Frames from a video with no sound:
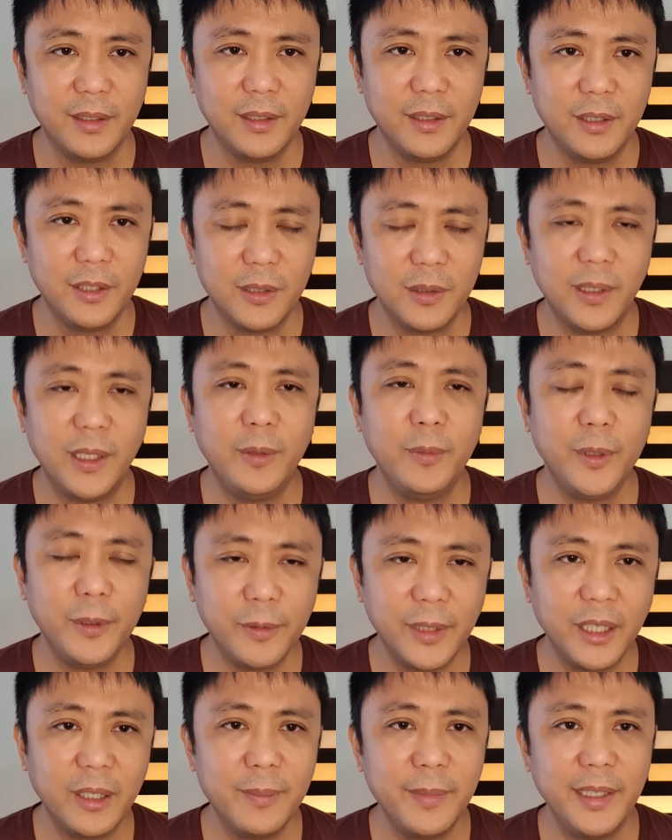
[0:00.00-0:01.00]
So I would
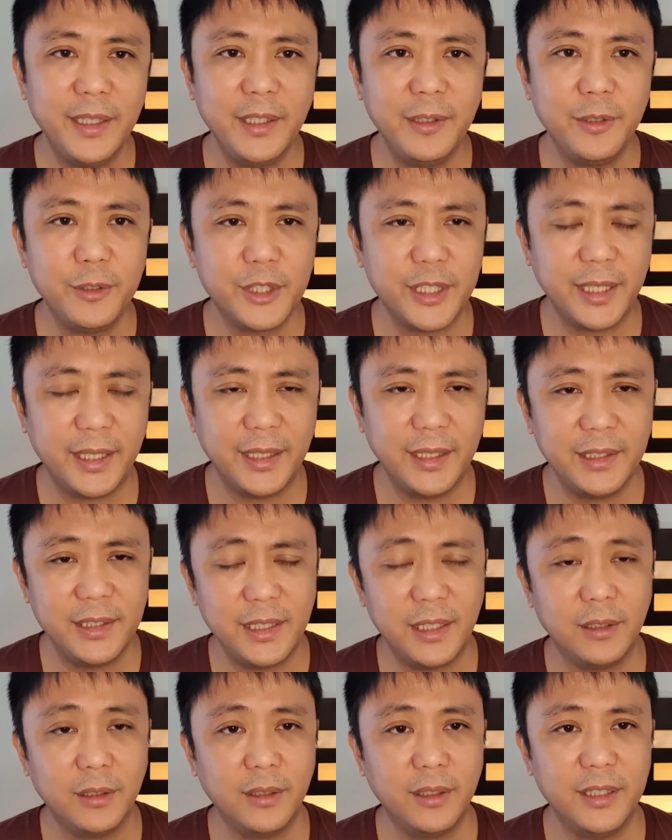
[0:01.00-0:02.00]
recommend that you check this
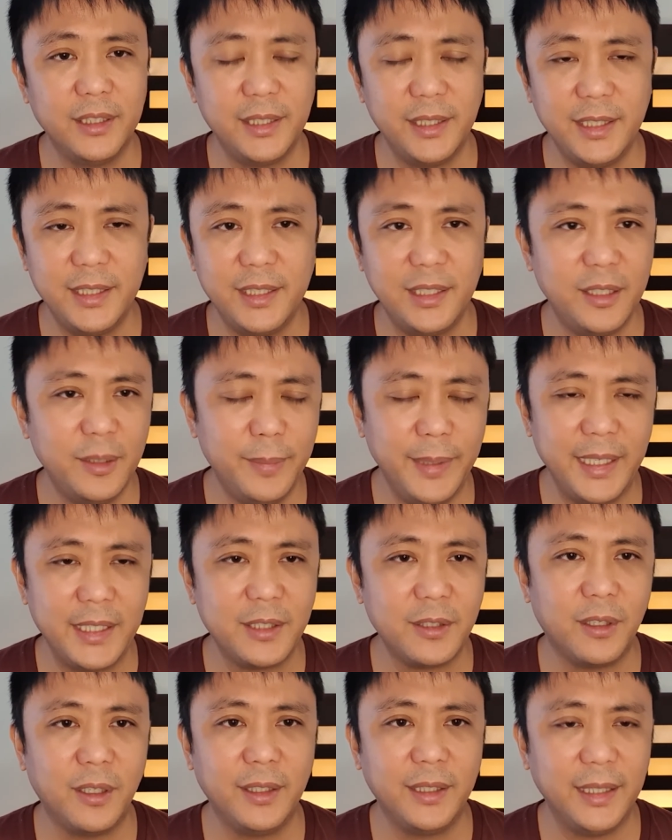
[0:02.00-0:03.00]
out. Is it the best
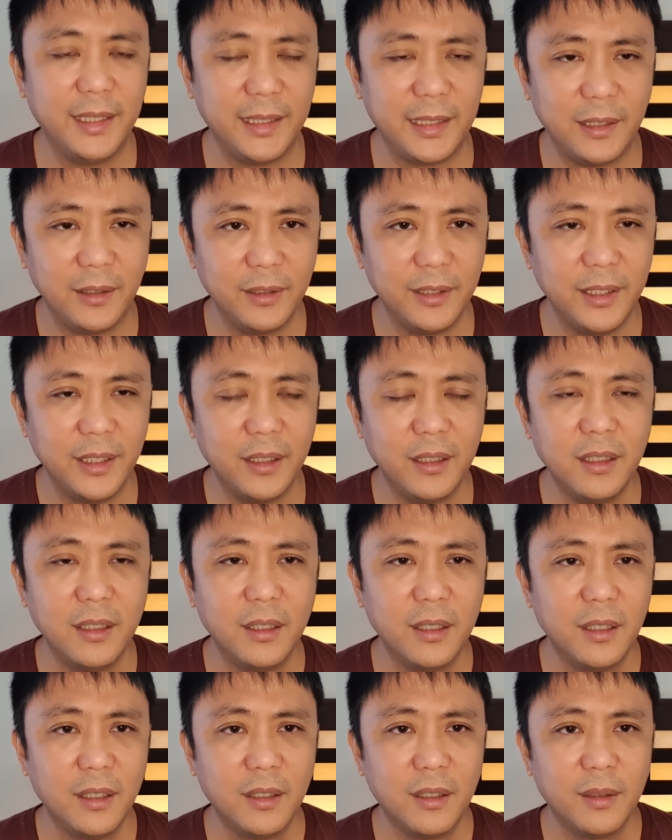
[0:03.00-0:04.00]
content out there?
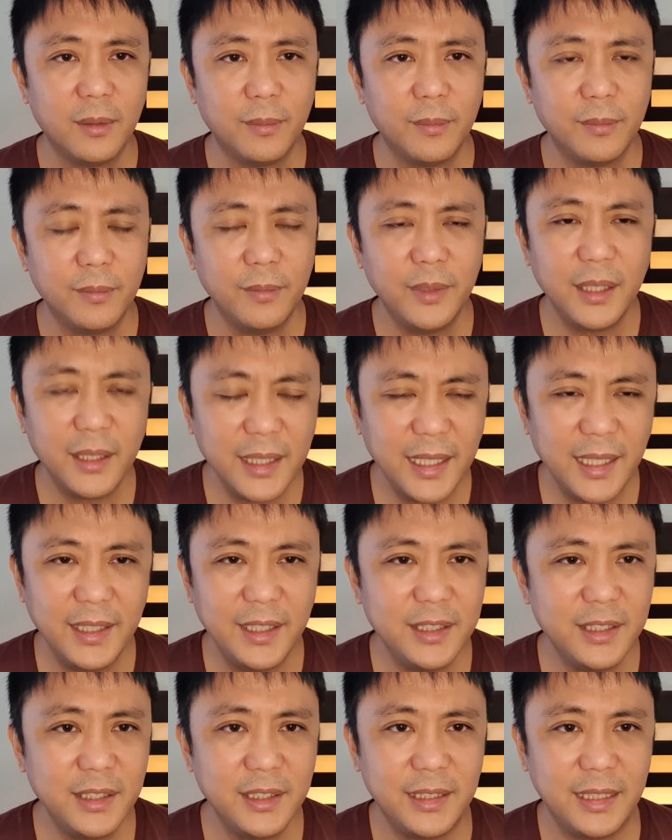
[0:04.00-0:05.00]
Well, not
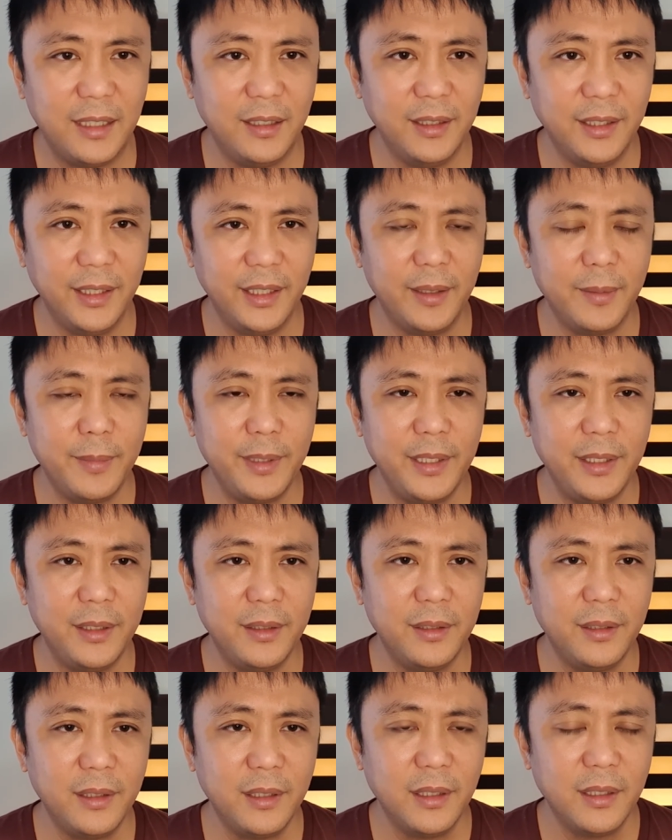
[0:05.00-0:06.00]
necessarily. I
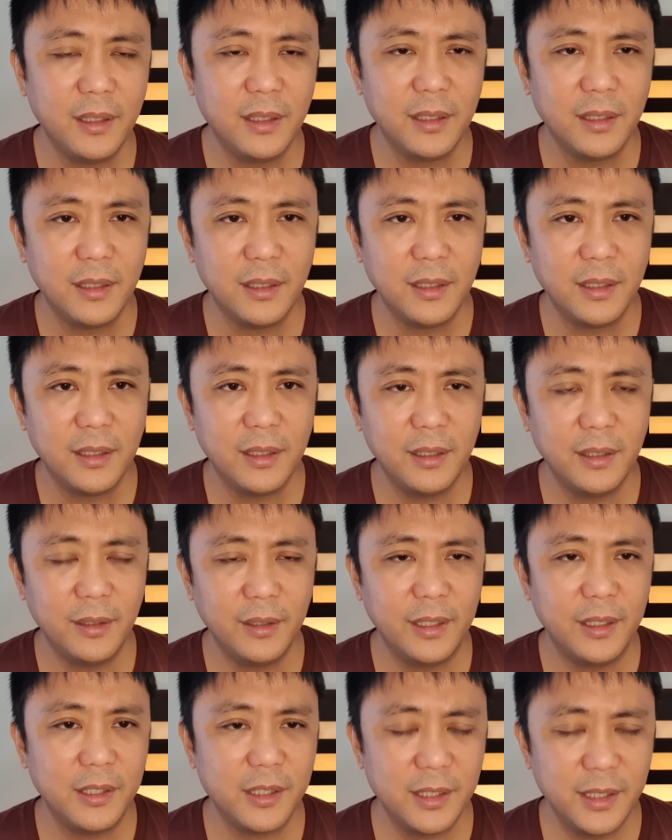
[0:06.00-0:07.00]
mean,
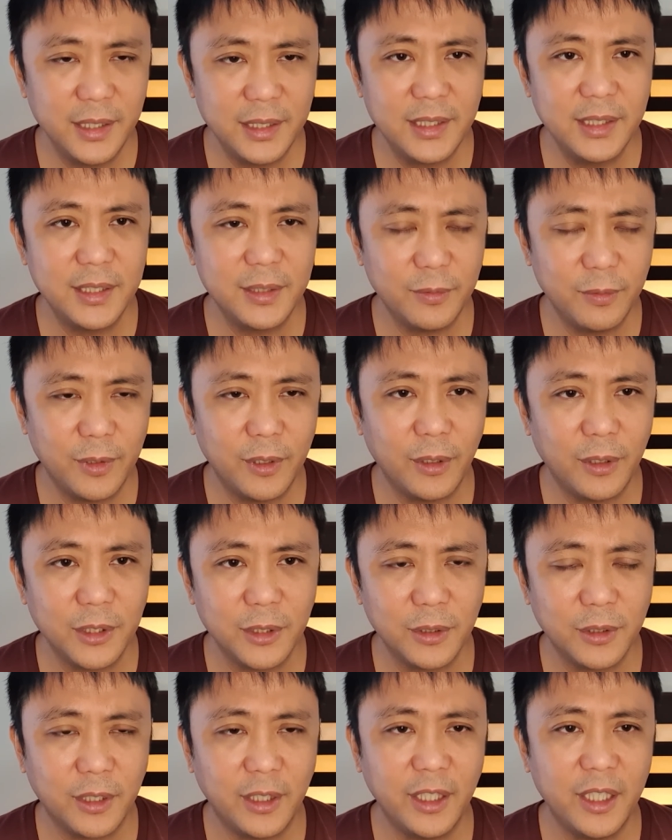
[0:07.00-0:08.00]
we're also
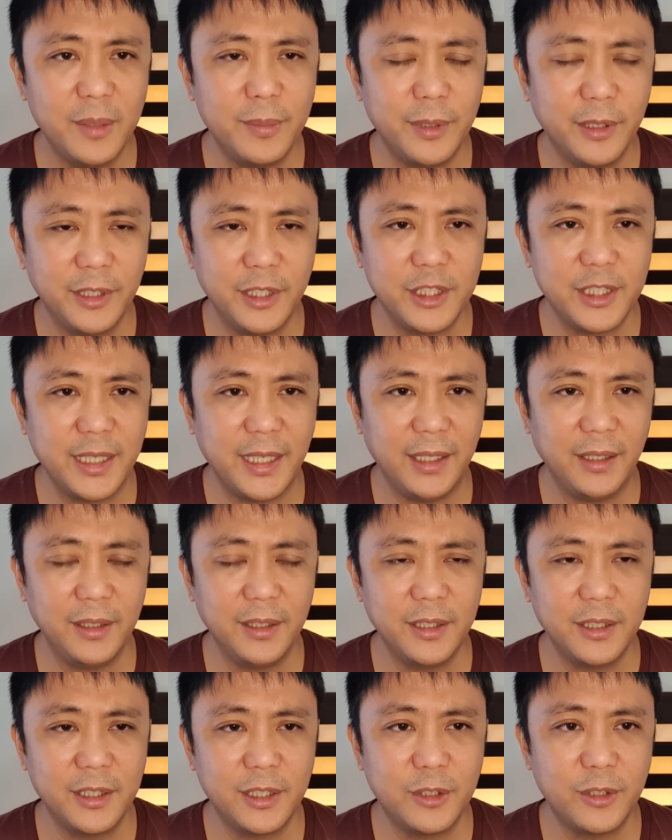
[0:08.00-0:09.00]
talking about the channel
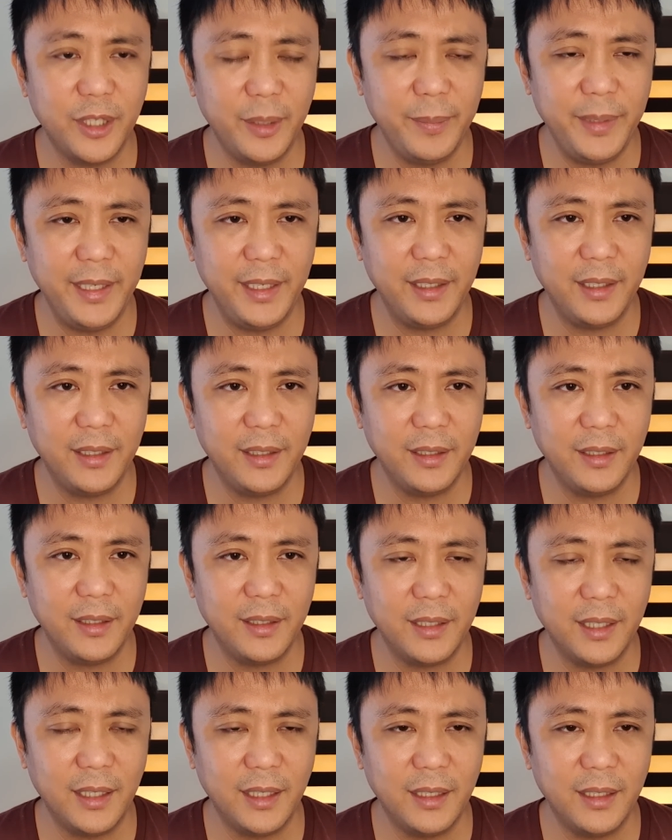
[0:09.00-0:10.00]
that's streaming
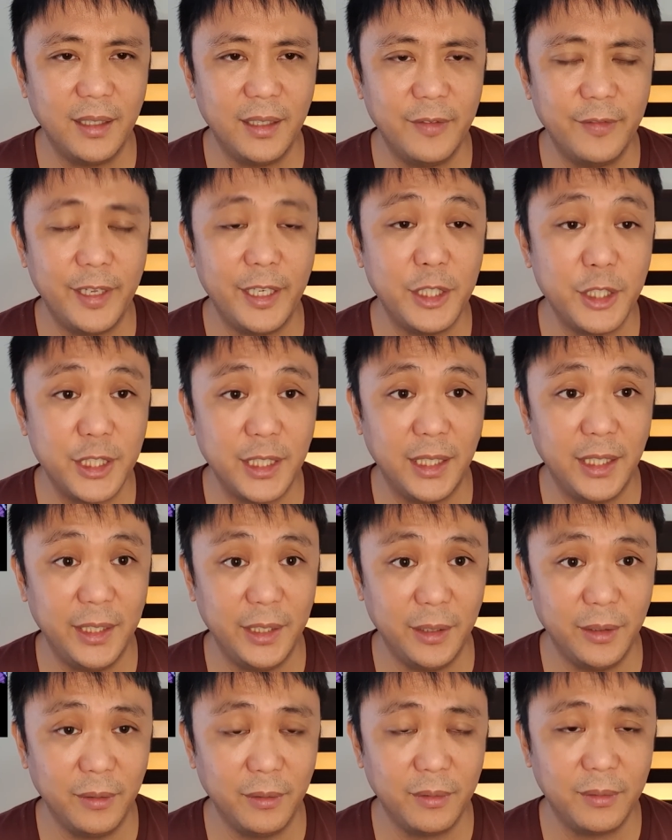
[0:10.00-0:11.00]

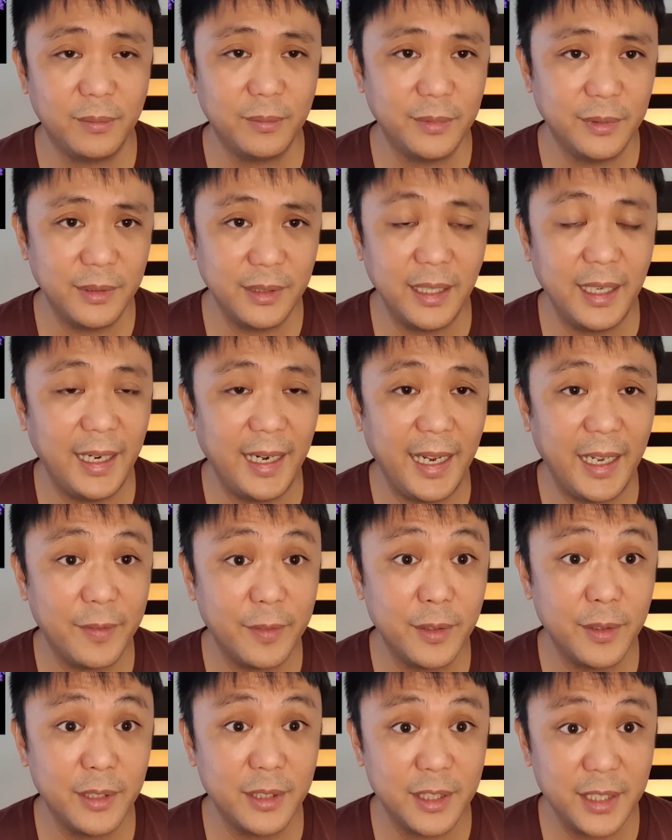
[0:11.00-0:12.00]
Evangelion, and I
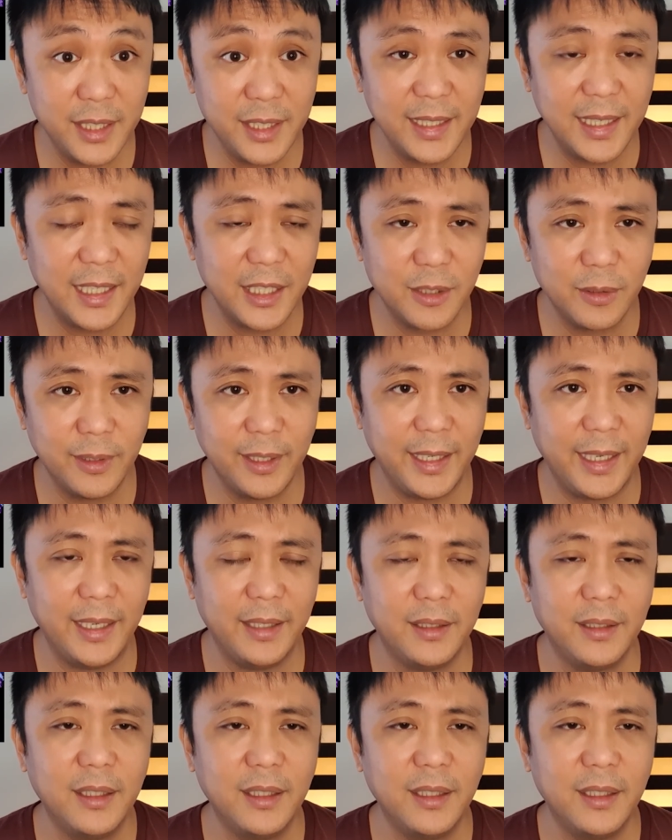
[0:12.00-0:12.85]
haven't seen that, so I can't